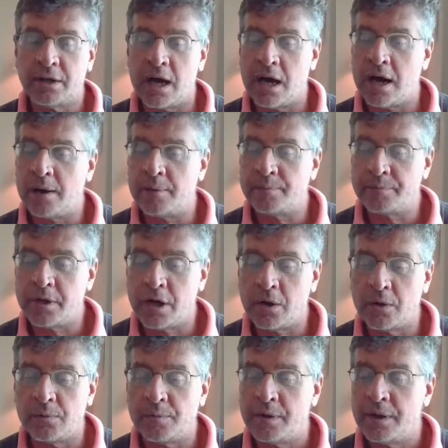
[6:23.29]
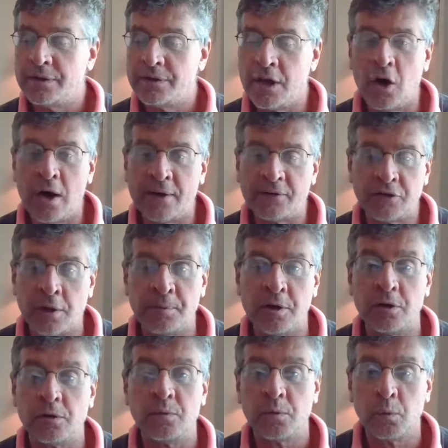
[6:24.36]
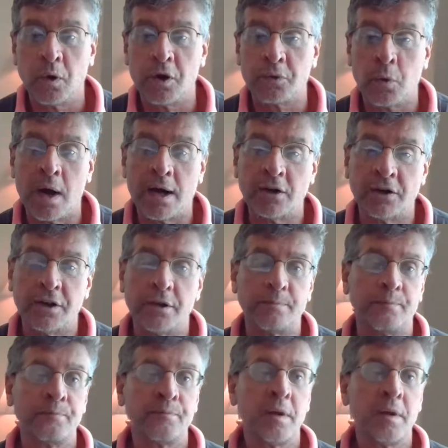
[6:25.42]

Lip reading: They all have something worthwhile in them.